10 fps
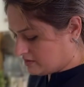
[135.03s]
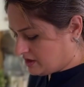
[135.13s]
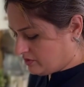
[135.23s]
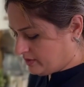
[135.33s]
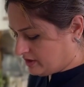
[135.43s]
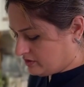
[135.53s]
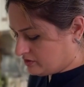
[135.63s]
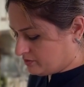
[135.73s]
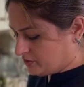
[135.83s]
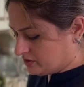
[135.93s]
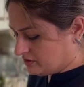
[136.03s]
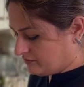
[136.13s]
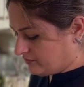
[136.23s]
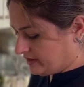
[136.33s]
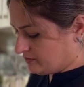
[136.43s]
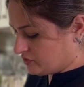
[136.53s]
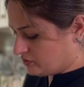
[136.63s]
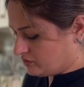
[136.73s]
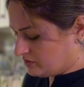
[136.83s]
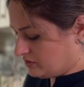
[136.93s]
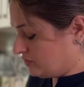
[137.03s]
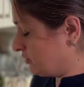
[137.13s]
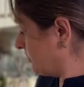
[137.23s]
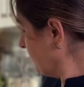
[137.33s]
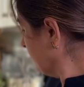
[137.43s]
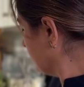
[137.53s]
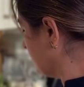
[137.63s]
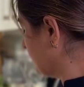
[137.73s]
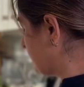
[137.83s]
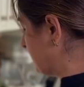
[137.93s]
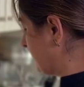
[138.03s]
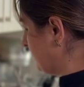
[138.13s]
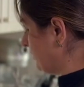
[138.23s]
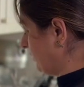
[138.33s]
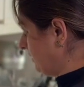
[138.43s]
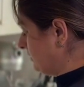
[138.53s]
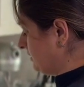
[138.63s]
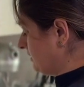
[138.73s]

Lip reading: So now we are going to put the flame to low setting here.